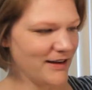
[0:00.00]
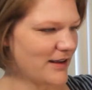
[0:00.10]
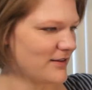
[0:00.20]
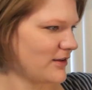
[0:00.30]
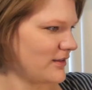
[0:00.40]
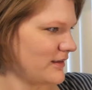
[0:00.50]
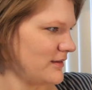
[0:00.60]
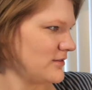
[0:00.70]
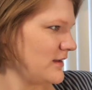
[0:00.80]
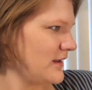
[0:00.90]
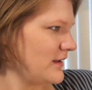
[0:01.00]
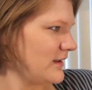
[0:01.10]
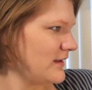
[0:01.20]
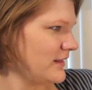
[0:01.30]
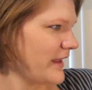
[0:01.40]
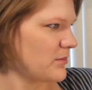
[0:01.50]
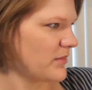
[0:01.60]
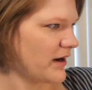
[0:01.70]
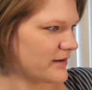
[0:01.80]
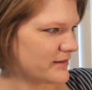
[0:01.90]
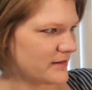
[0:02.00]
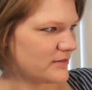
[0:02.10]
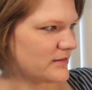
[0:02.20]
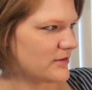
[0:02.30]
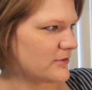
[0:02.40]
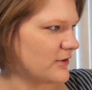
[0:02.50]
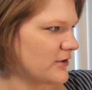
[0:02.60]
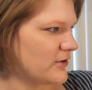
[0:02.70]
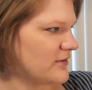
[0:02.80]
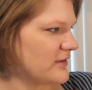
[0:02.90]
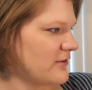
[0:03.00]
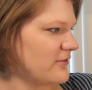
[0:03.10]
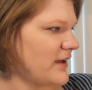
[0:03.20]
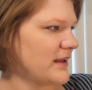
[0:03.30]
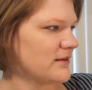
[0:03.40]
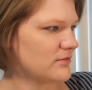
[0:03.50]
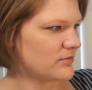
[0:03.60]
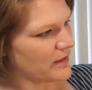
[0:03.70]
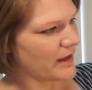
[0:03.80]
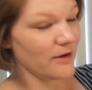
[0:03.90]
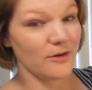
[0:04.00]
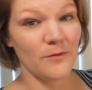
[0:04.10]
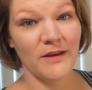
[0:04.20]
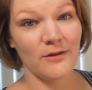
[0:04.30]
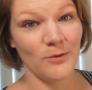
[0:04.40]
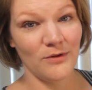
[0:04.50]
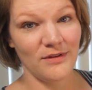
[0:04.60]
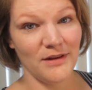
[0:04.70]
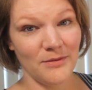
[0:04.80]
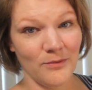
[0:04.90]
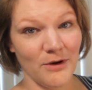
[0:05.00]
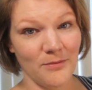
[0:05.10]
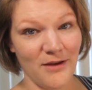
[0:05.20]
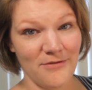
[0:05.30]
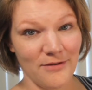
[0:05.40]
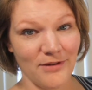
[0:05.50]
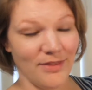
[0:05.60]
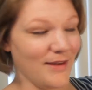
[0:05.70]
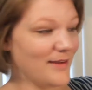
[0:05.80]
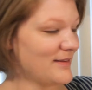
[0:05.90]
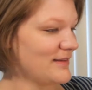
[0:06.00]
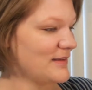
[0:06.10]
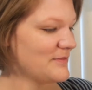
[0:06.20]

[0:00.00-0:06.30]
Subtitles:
has all the landmarks and historical stuff on it. Air and Space Museum, one of my favorite things.